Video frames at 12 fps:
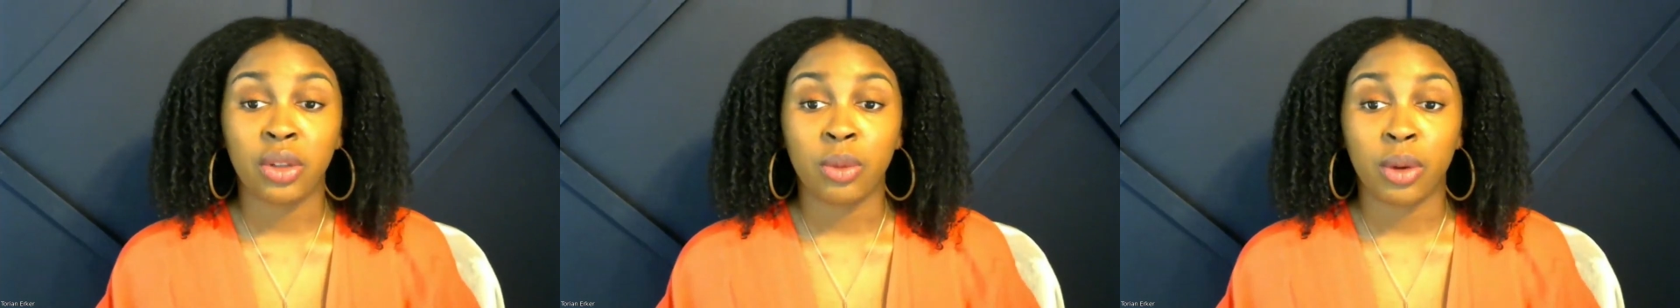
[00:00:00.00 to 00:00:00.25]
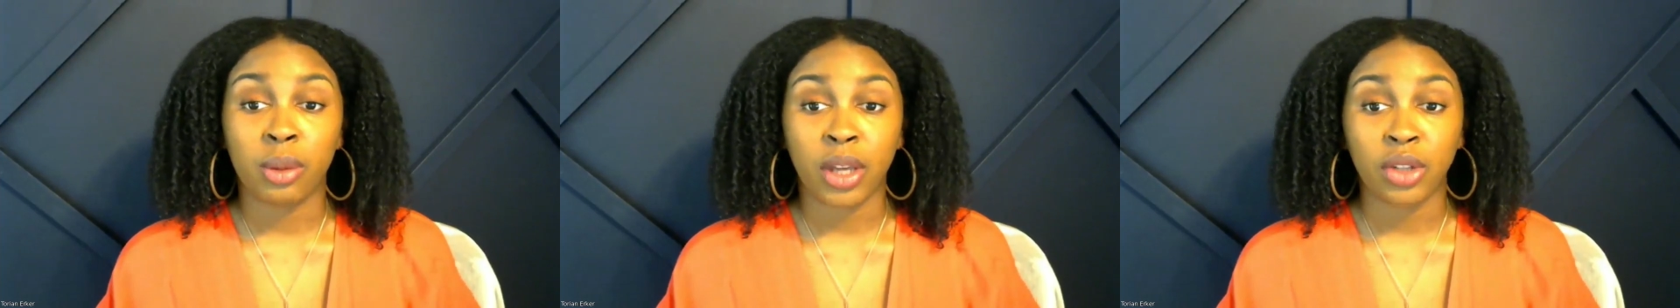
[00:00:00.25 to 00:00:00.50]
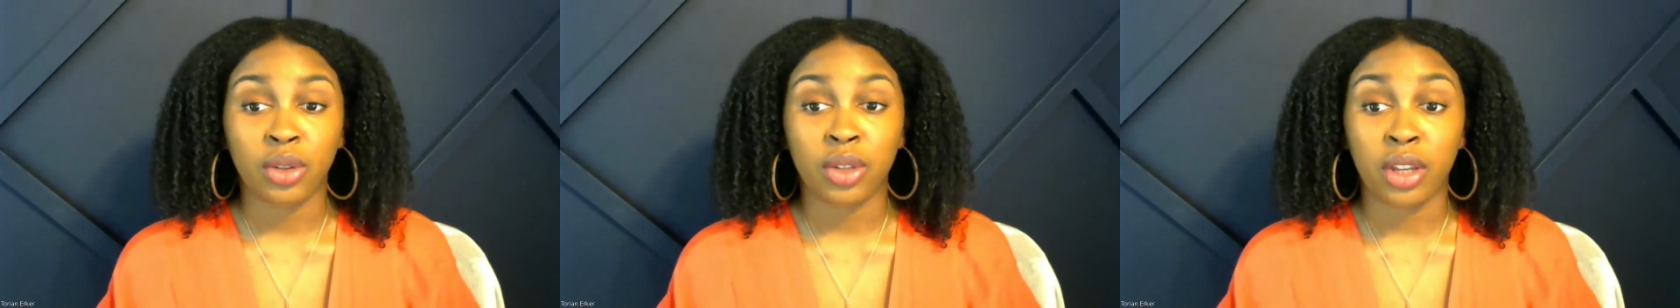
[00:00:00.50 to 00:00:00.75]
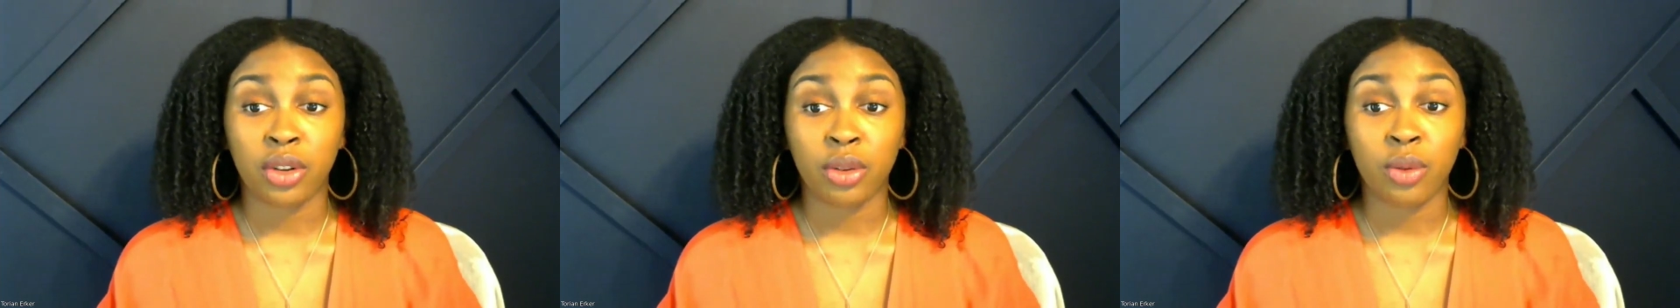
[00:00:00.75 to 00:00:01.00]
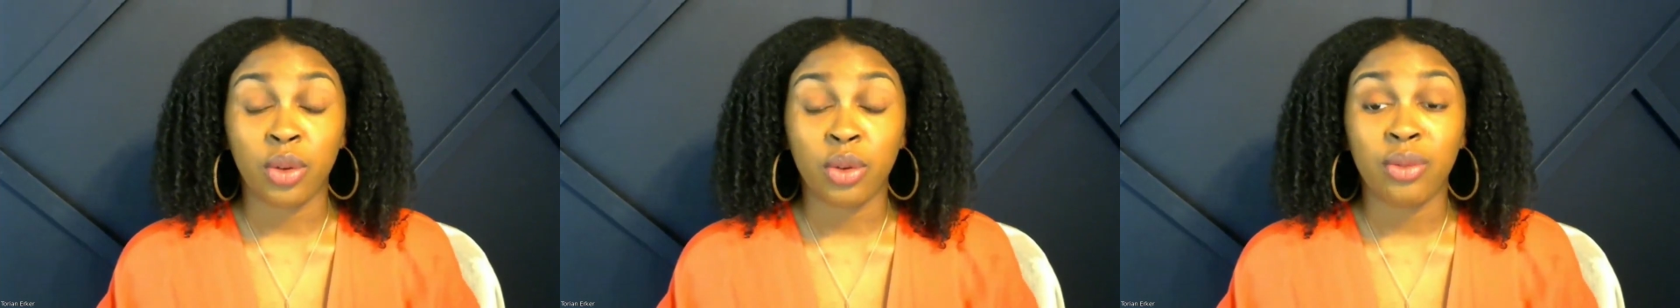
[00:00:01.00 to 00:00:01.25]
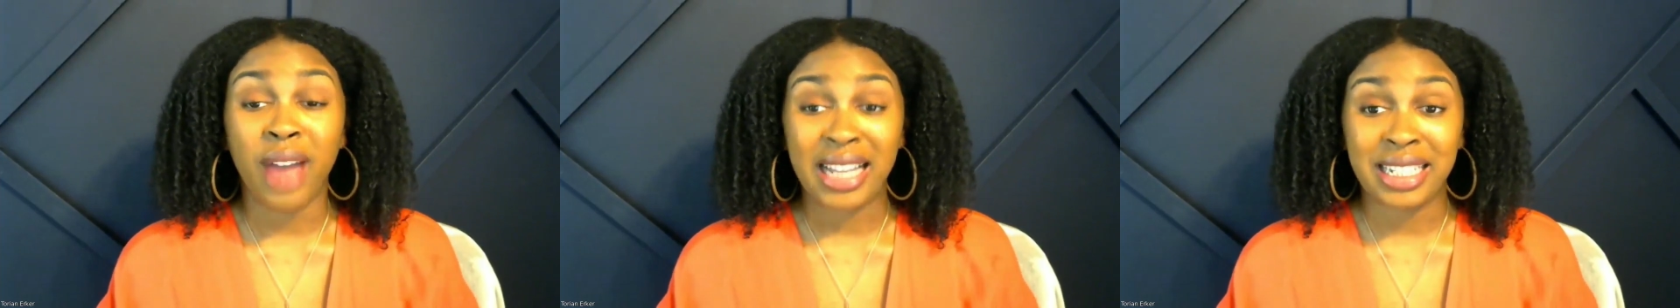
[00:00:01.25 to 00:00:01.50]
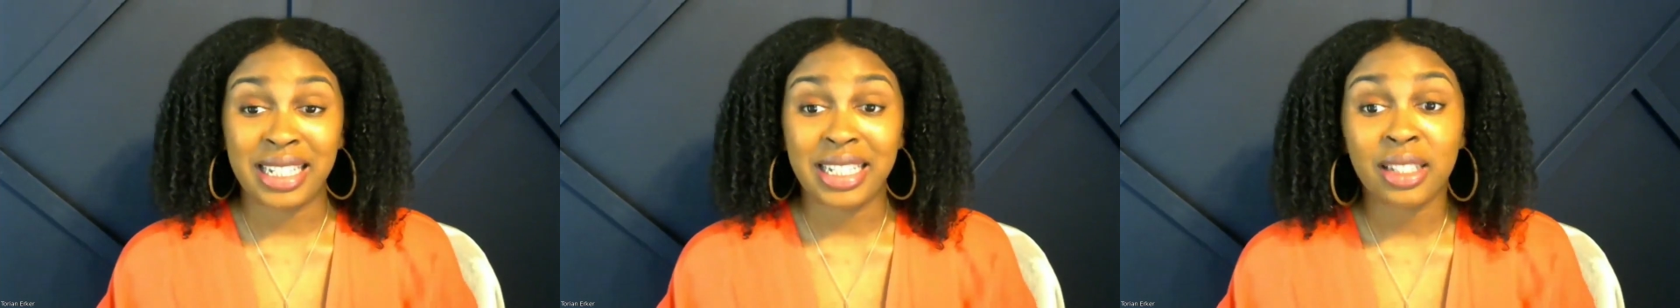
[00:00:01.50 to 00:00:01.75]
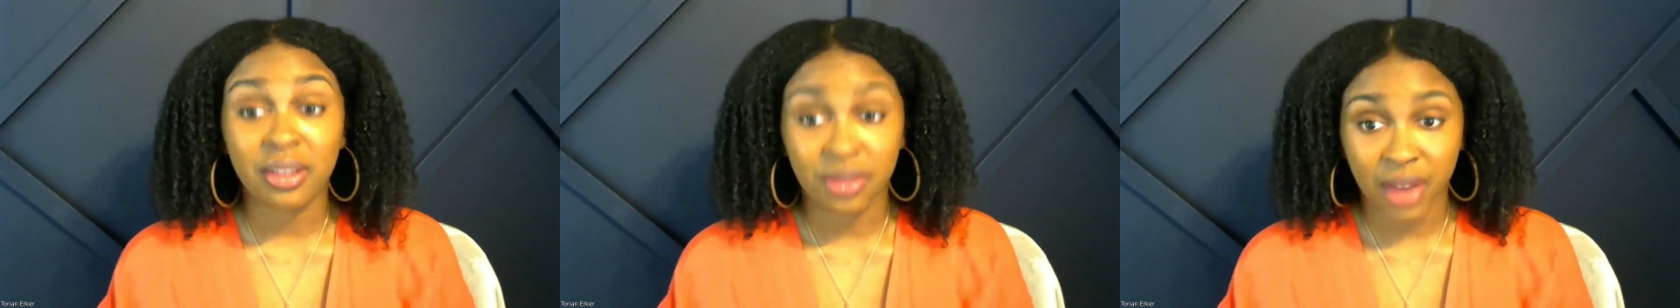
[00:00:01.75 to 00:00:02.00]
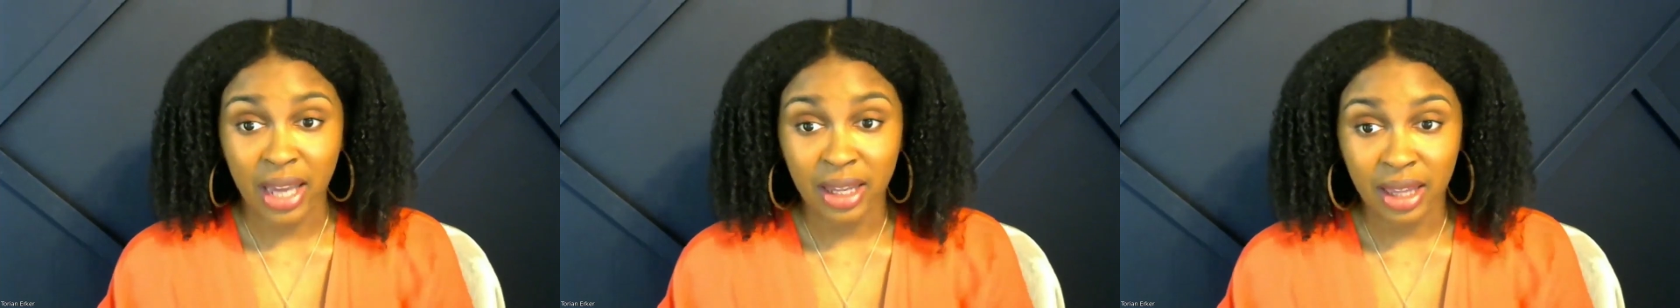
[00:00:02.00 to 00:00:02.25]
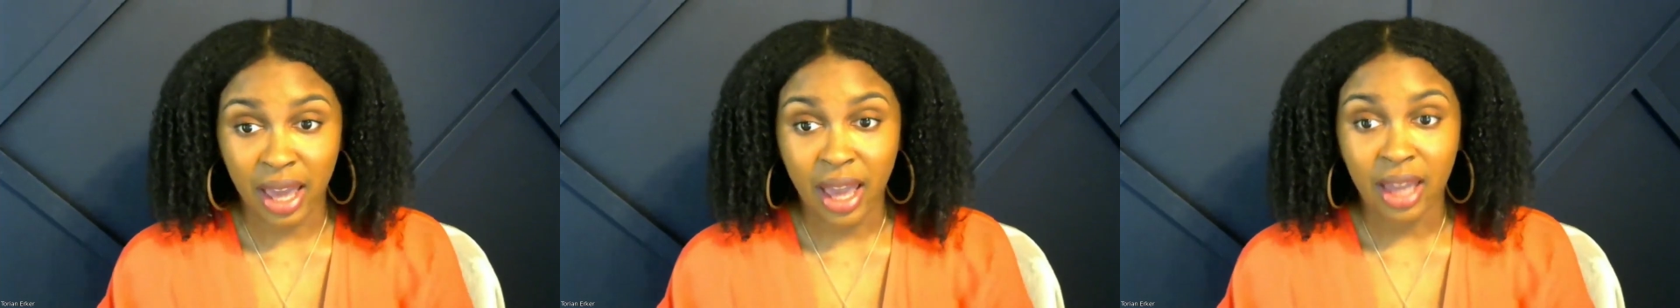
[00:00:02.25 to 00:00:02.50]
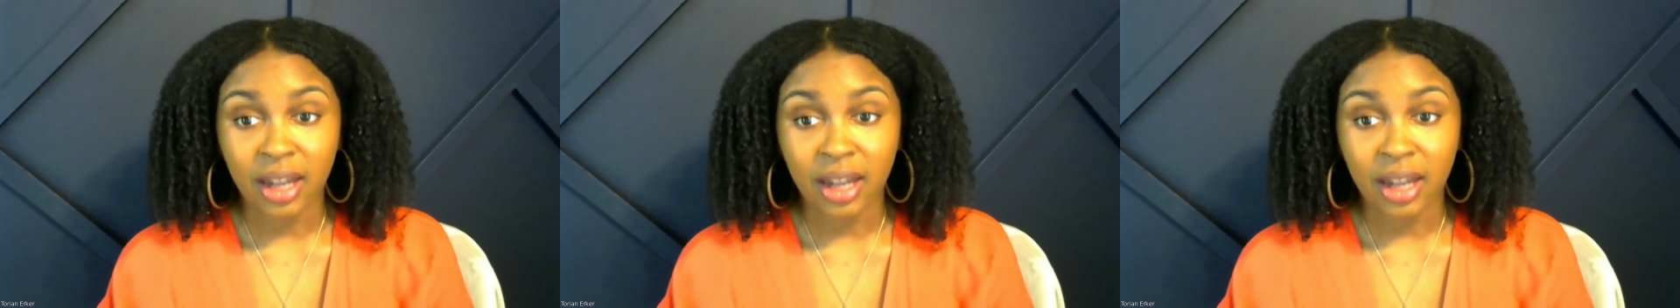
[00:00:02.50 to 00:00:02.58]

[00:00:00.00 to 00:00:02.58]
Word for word: you want to make sure that you you've identified that.